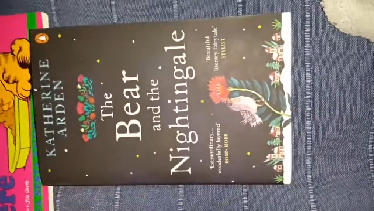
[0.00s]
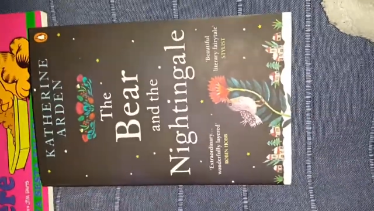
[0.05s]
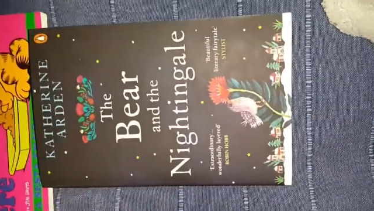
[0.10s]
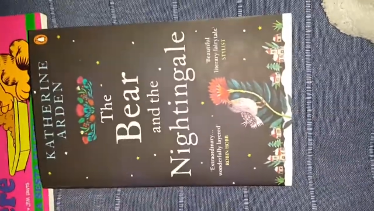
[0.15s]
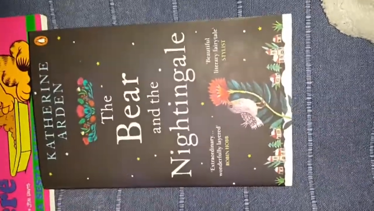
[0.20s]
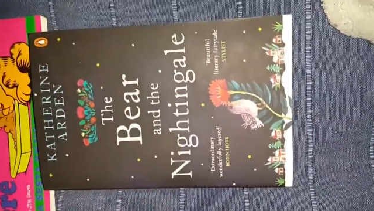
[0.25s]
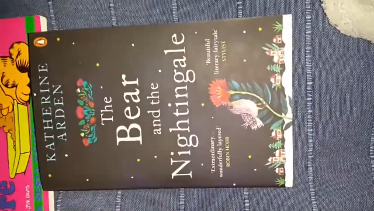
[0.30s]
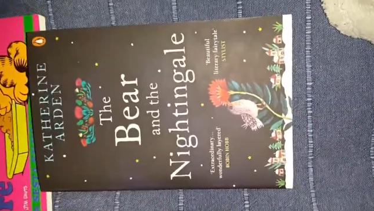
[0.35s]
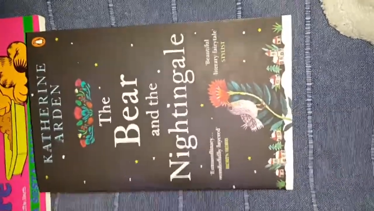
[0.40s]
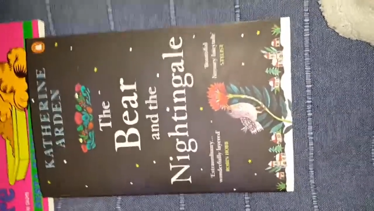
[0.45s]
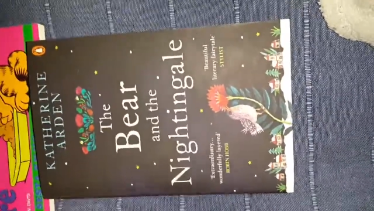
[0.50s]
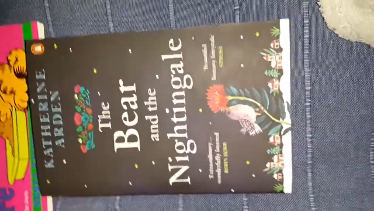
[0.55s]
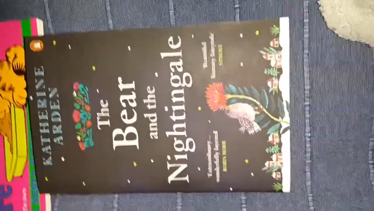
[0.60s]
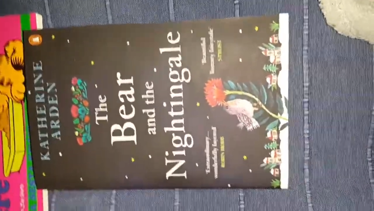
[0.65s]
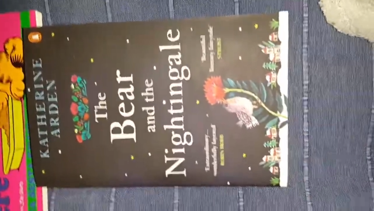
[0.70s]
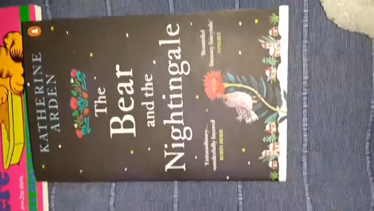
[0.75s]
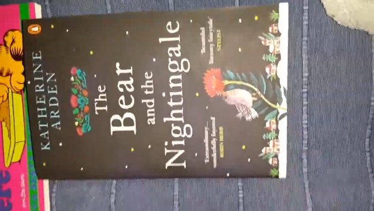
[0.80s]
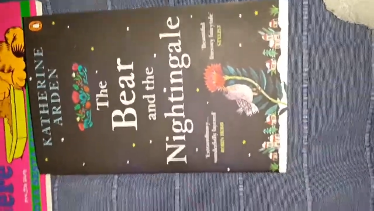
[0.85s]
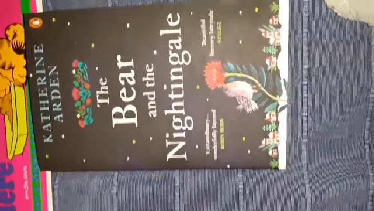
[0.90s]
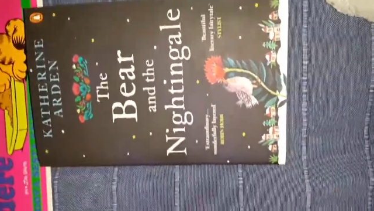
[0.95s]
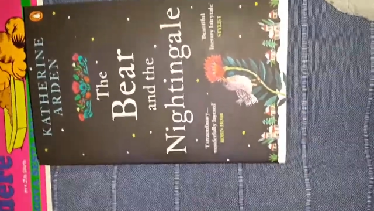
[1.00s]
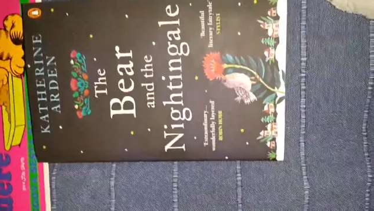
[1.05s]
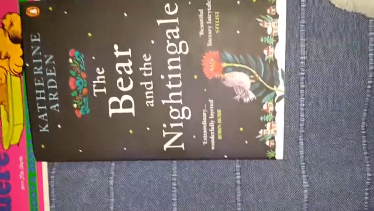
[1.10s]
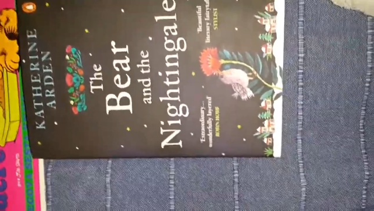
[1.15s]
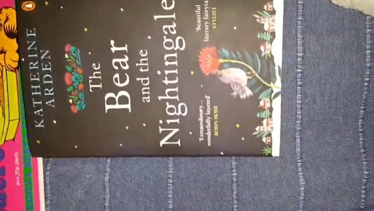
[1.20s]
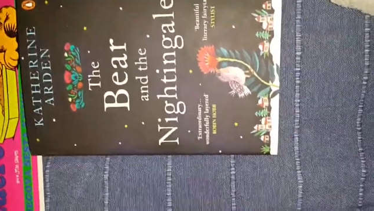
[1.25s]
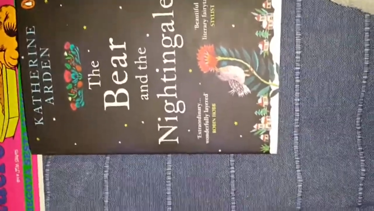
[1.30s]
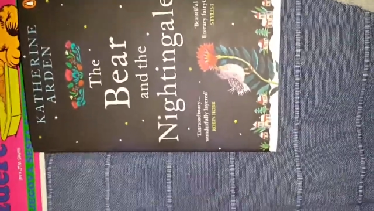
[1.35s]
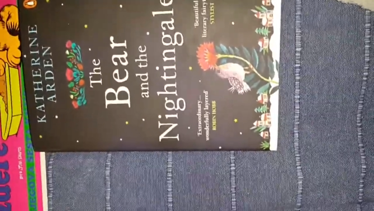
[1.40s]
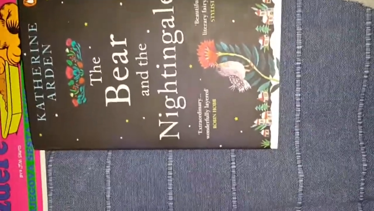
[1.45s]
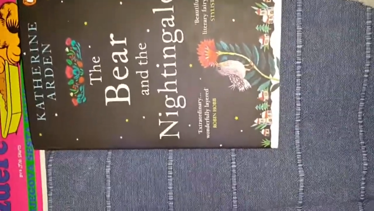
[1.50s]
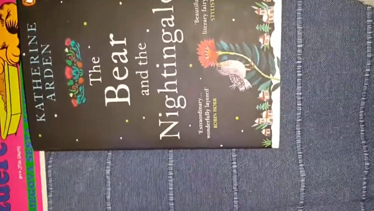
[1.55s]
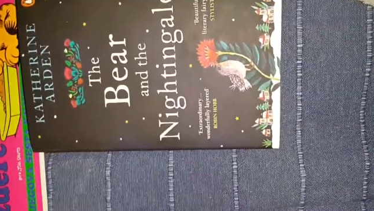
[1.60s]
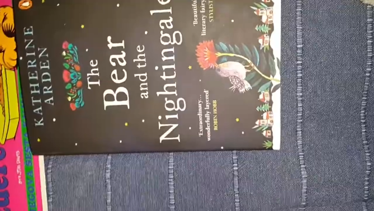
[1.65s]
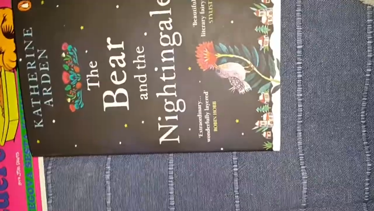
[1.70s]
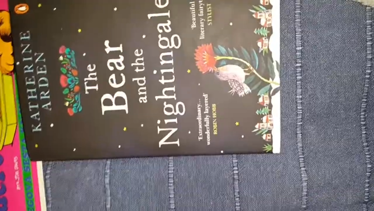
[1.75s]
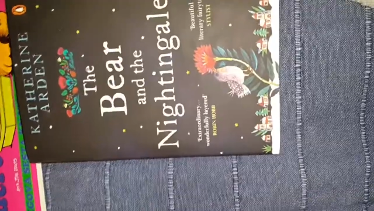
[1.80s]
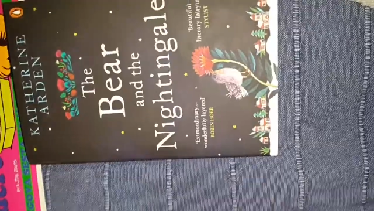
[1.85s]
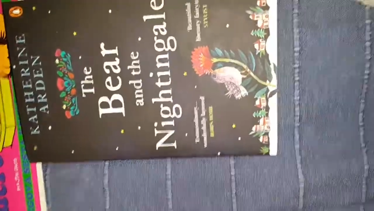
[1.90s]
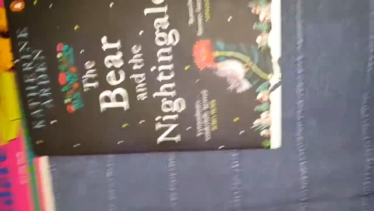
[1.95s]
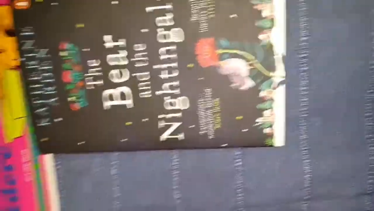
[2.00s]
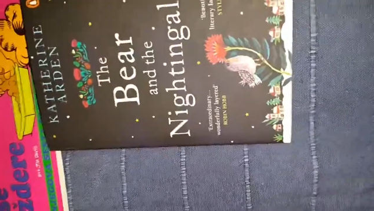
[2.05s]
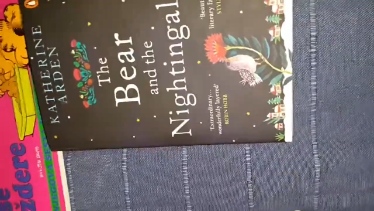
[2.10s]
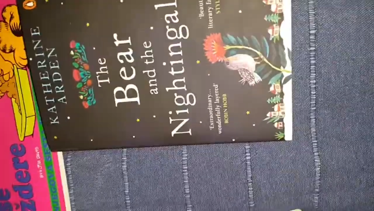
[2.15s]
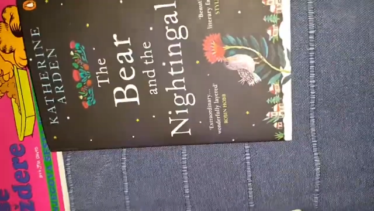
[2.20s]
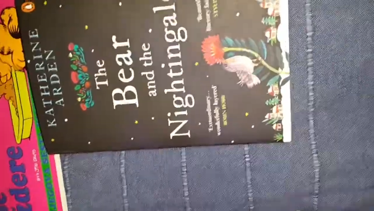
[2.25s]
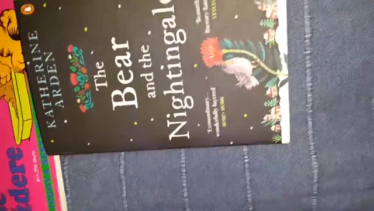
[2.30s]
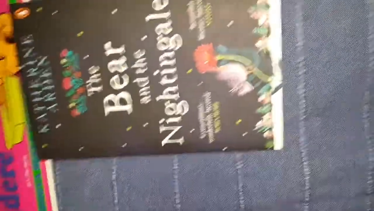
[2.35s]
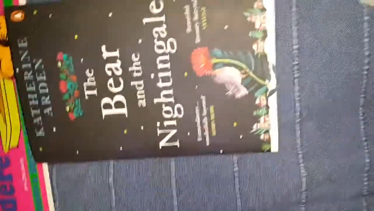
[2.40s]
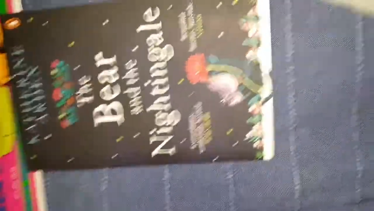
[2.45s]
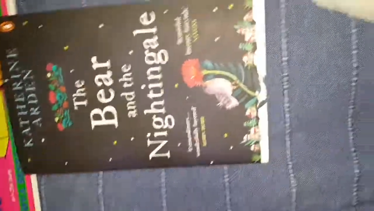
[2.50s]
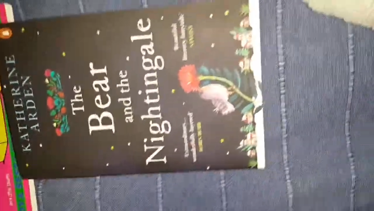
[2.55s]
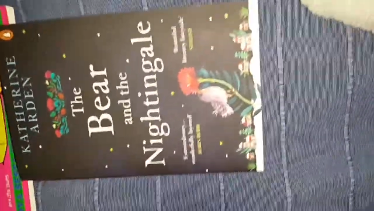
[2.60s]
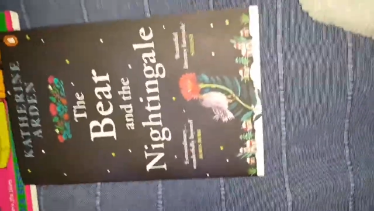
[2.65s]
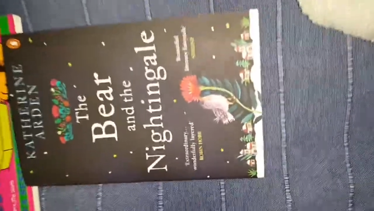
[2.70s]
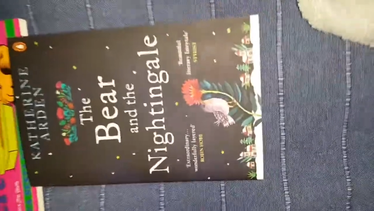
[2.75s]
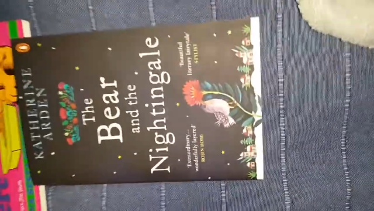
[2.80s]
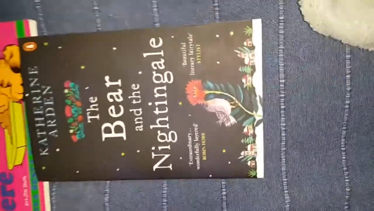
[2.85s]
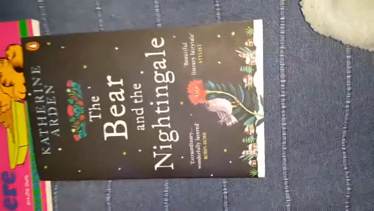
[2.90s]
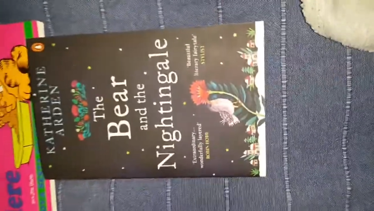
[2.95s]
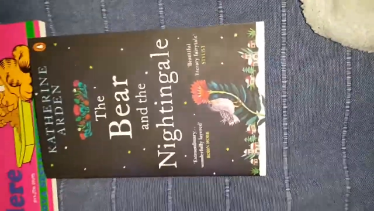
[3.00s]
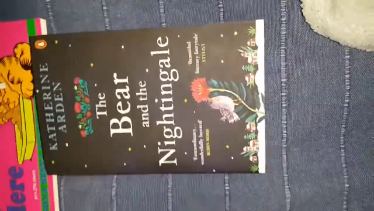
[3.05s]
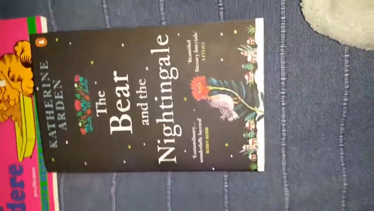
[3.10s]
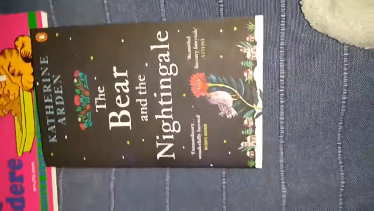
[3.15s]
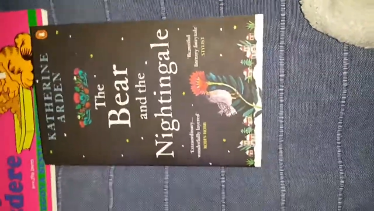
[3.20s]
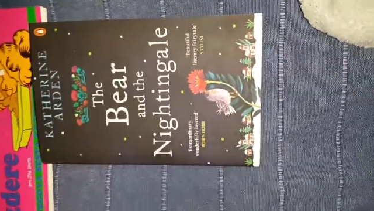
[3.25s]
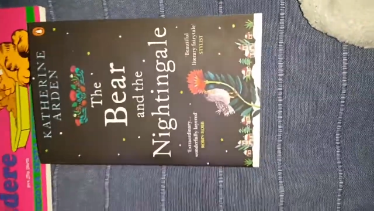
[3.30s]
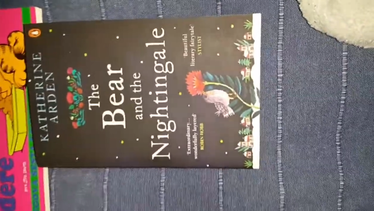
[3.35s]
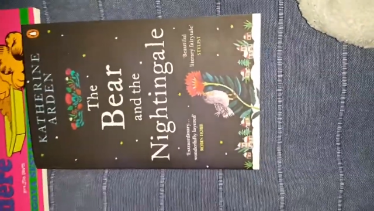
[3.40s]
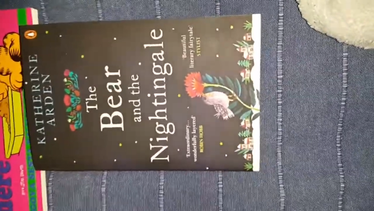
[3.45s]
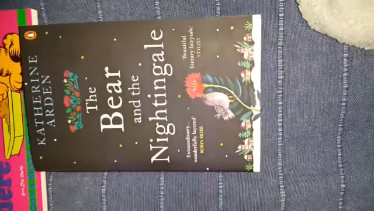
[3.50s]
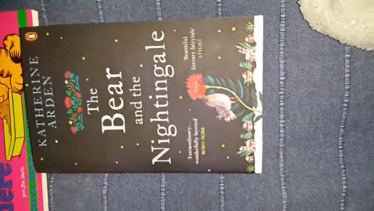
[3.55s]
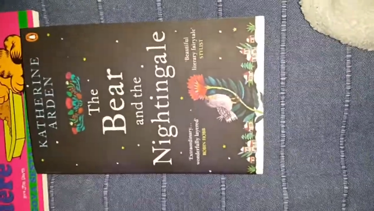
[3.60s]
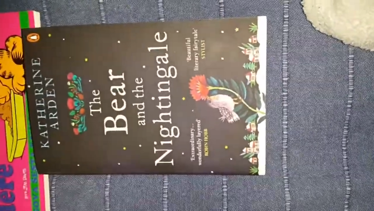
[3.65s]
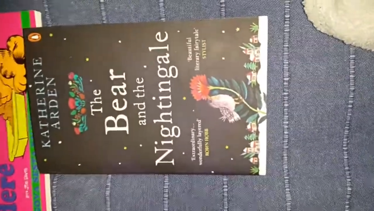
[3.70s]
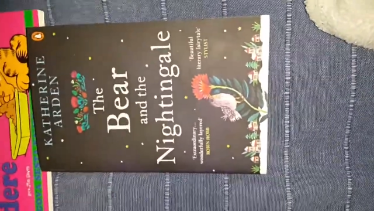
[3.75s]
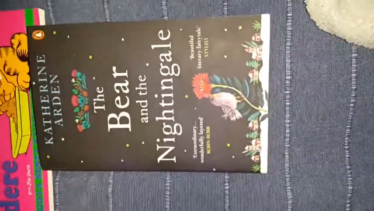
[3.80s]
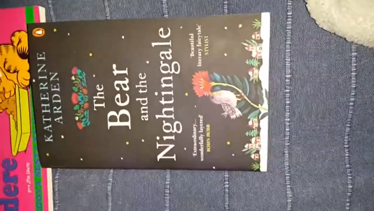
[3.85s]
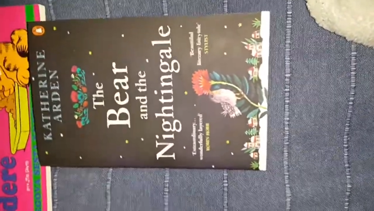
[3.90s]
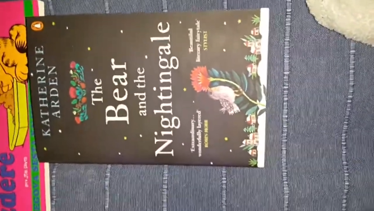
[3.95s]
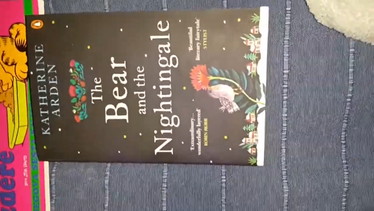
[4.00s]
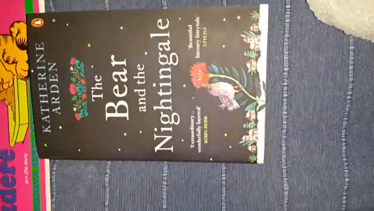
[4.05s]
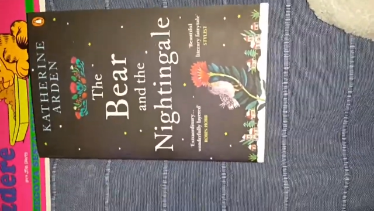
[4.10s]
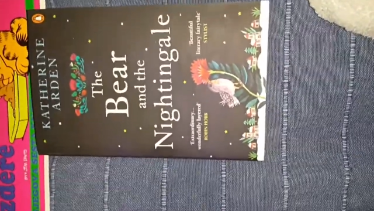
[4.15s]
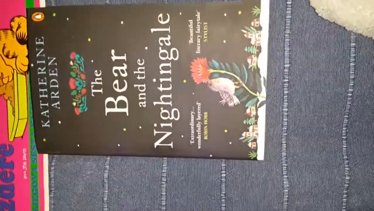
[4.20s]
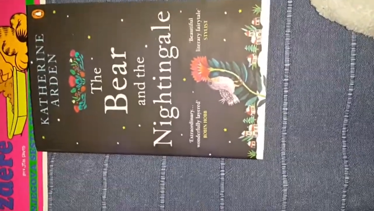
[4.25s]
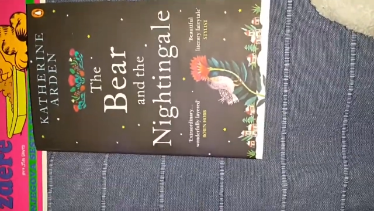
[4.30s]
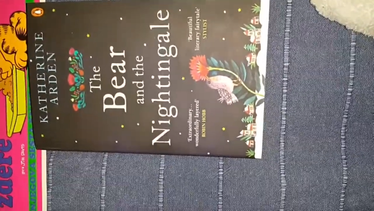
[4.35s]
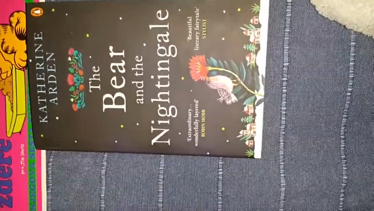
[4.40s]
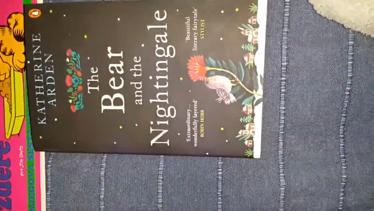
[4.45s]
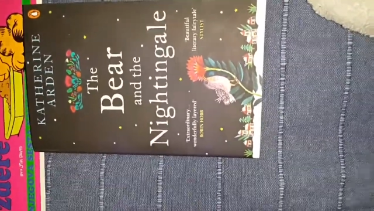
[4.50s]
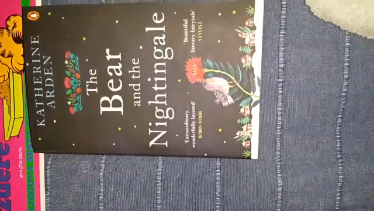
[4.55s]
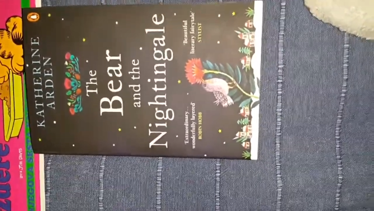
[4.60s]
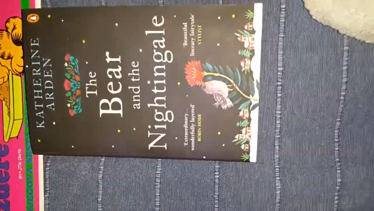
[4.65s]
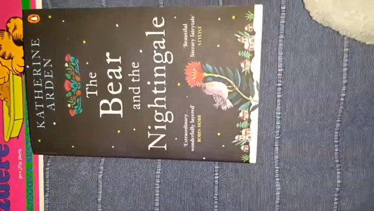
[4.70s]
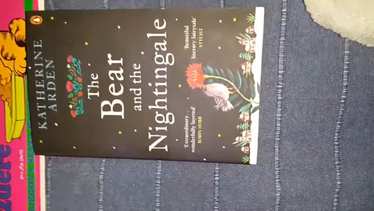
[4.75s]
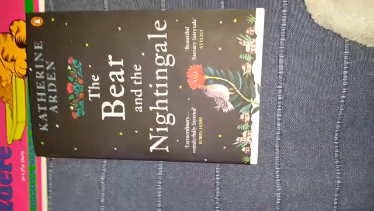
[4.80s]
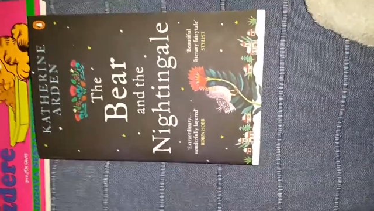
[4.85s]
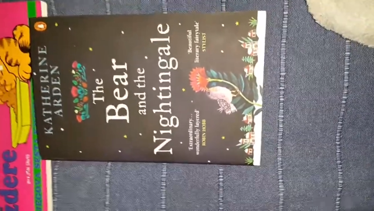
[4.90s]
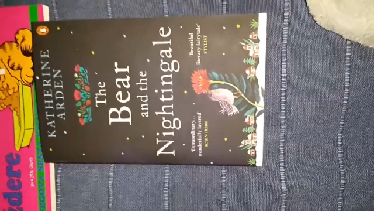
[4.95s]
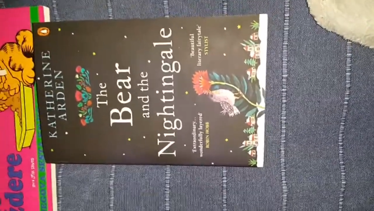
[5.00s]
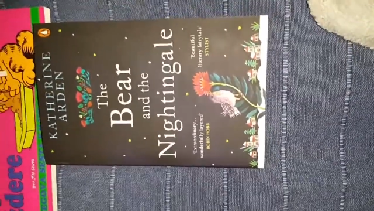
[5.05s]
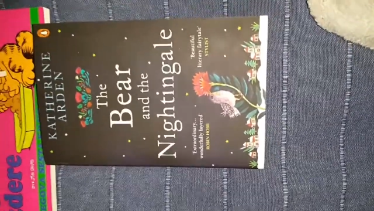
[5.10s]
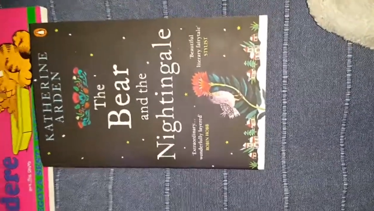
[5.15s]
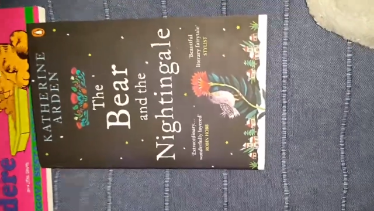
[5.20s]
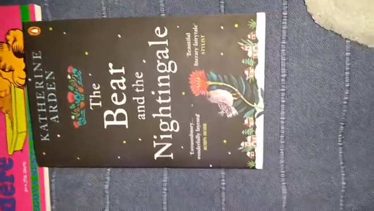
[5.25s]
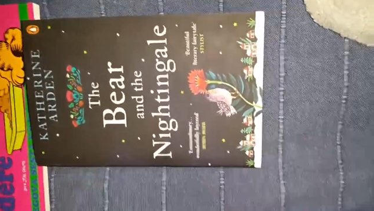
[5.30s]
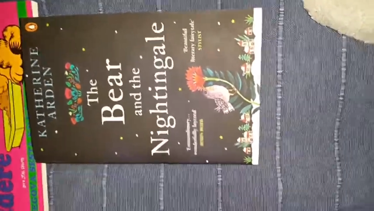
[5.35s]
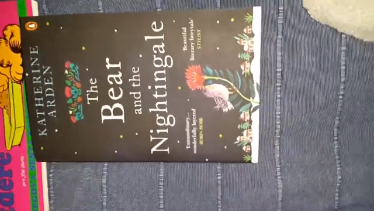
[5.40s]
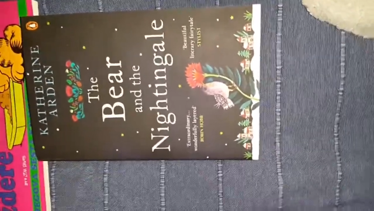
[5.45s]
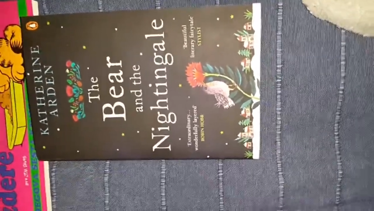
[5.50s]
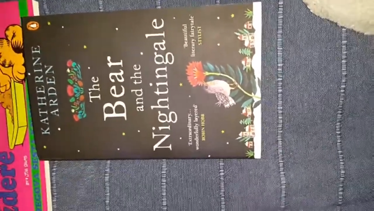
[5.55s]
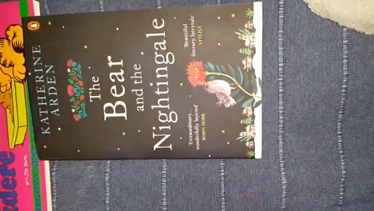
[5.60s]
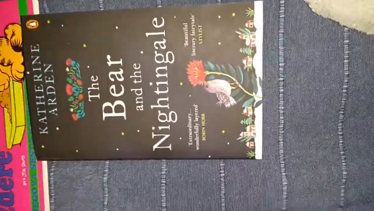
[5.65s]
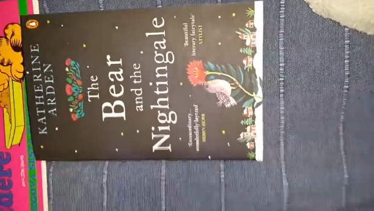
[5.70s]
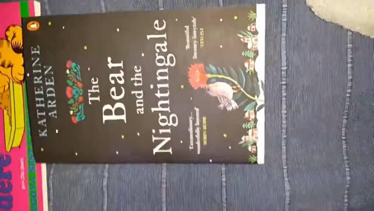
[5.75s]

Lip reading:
[unreadable: no face in view]